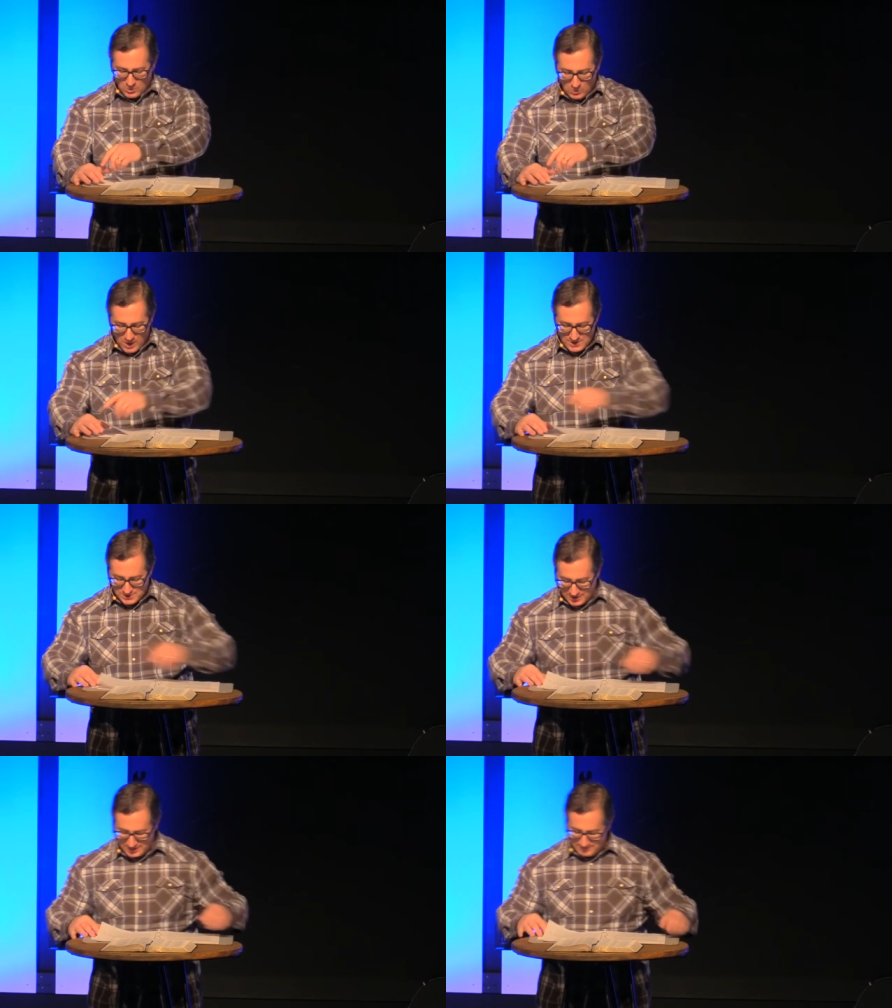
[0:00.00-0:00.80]
what
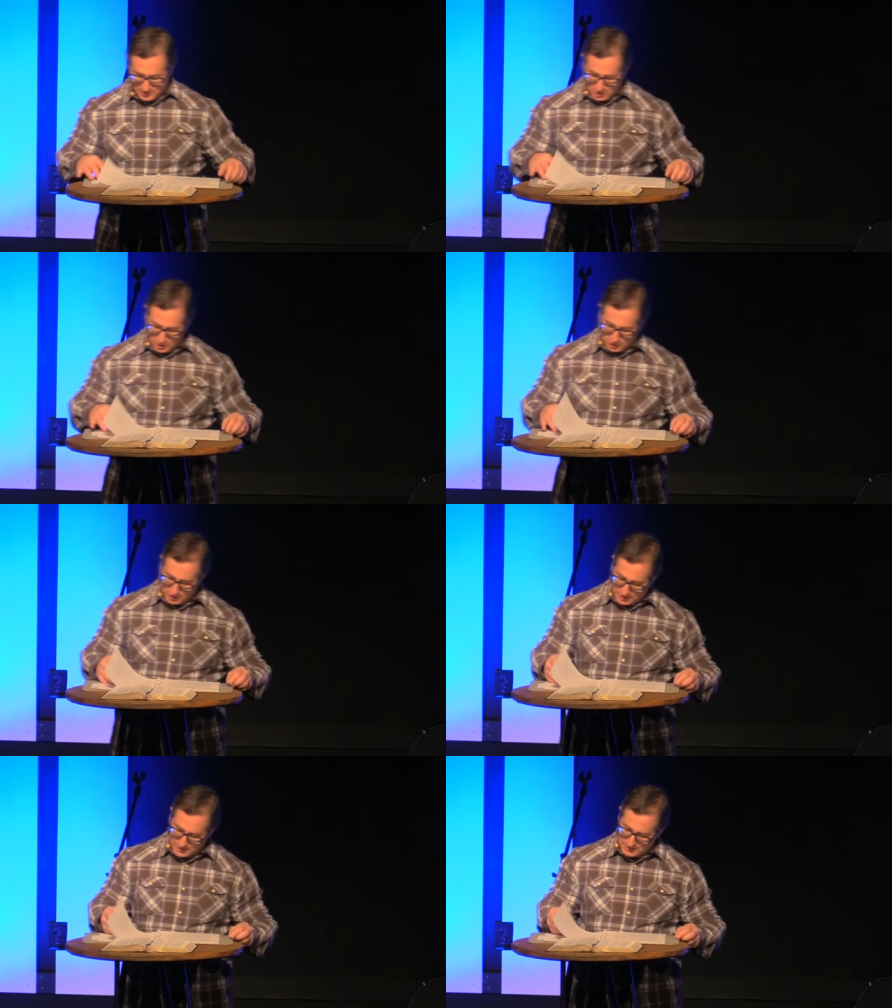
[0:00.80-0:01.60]
seems
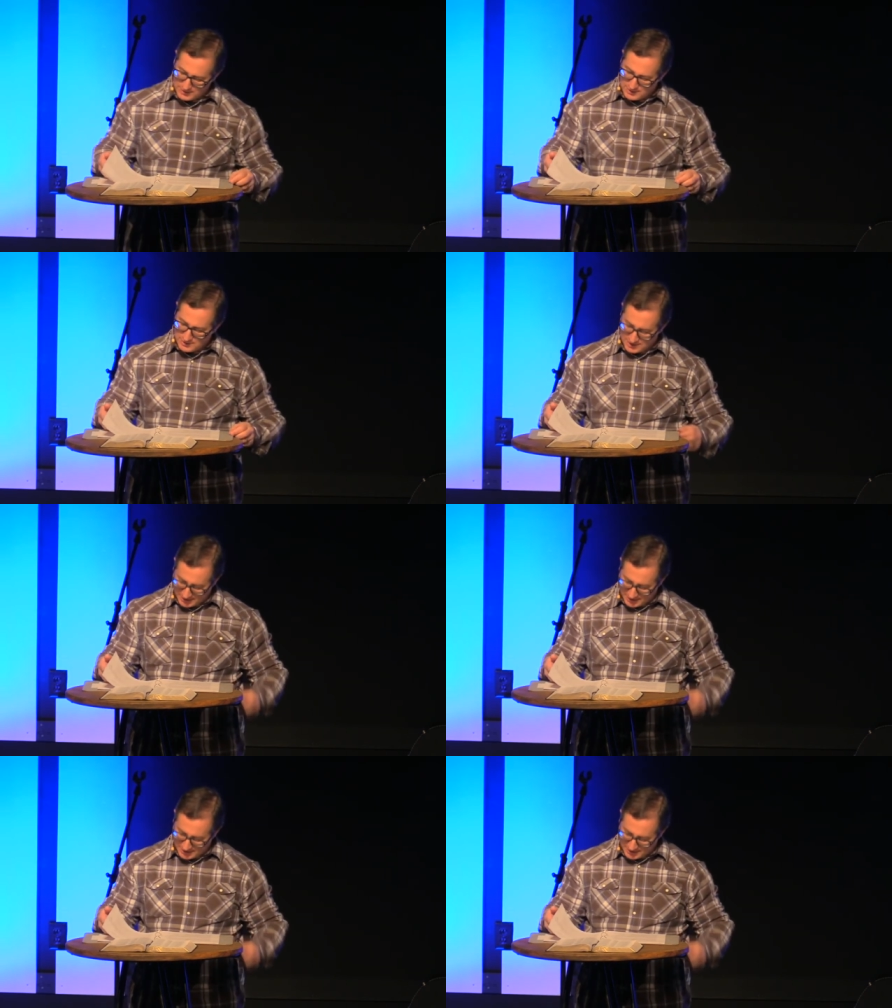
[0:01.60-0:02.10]
good to